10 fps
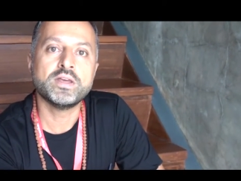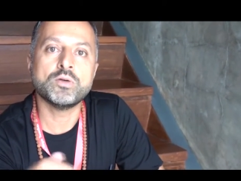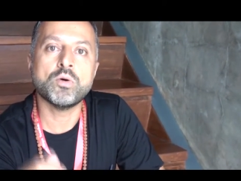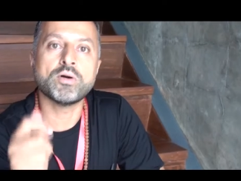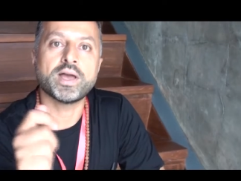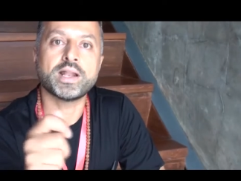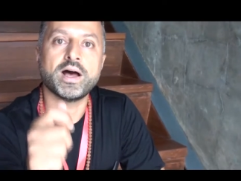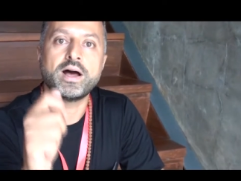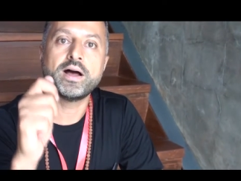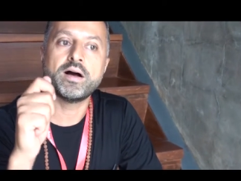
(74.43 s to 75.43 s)
you won't get
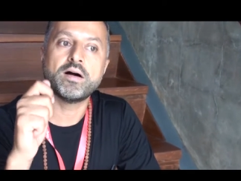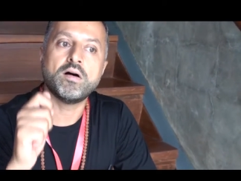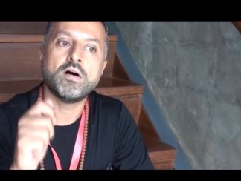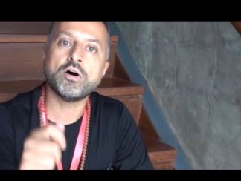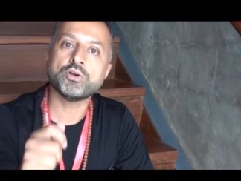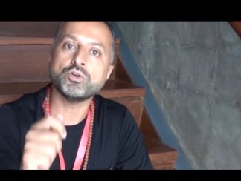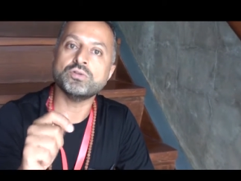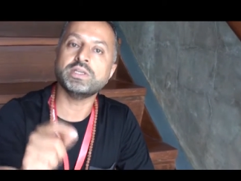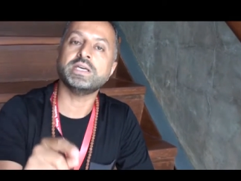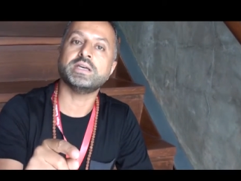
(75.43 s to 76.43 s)
all you
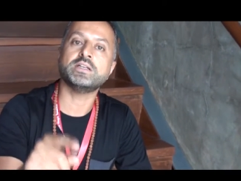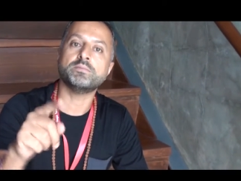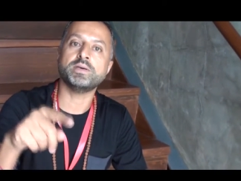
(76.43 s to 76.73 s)
need to